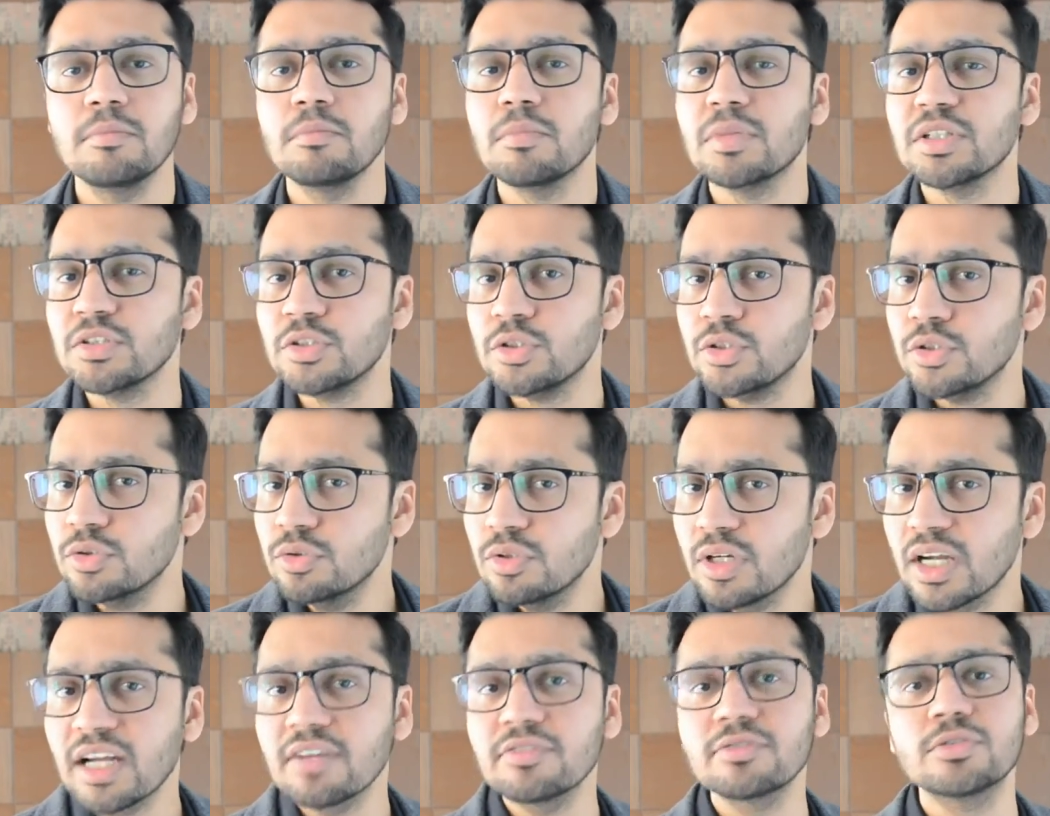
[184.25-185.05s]
But
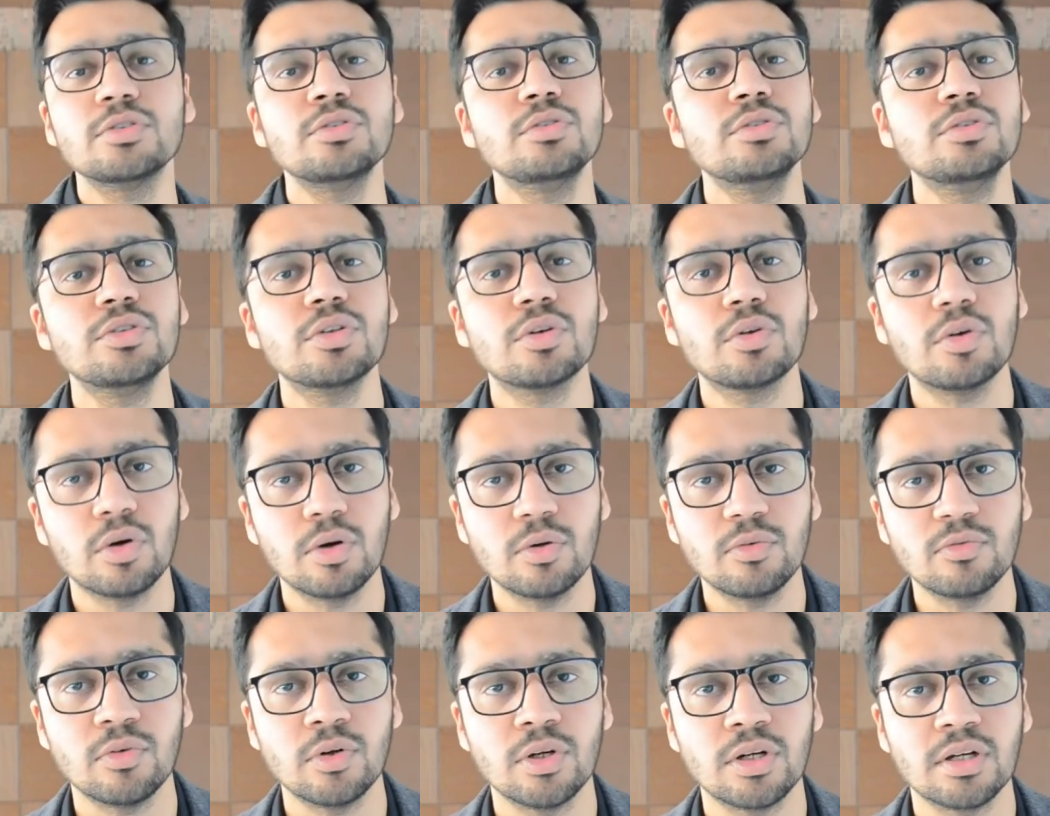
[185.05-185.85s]
you have to do your
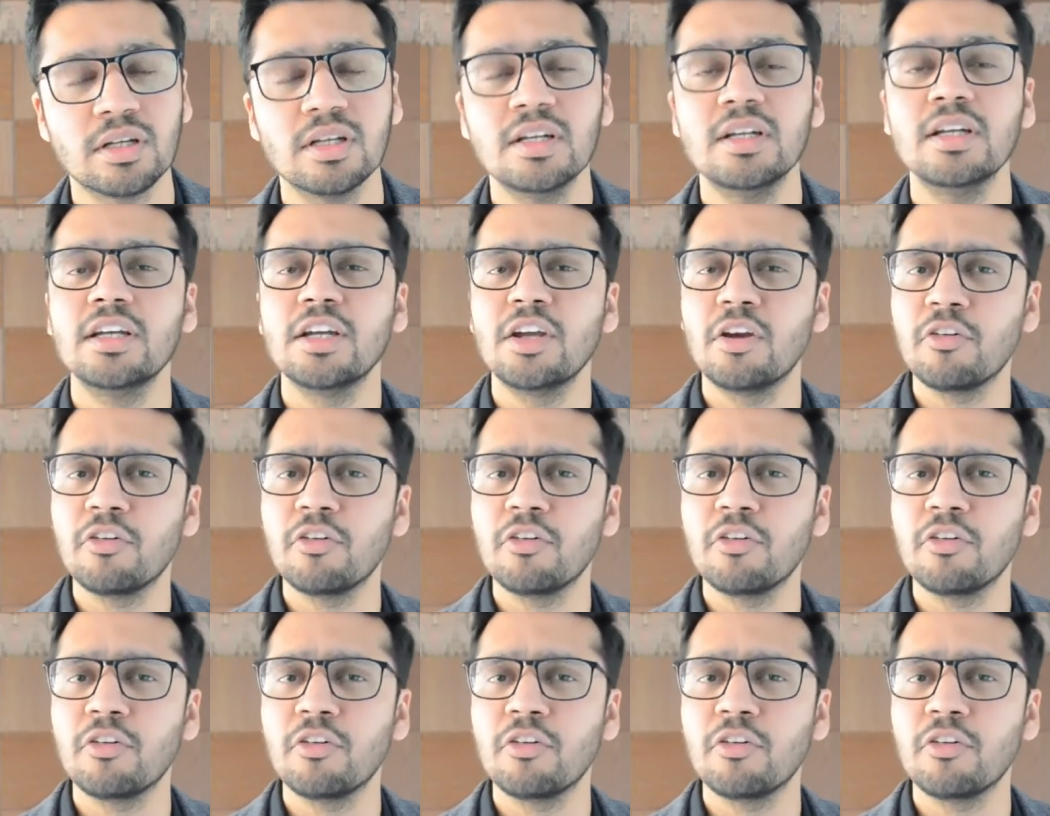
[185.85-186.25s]
homework.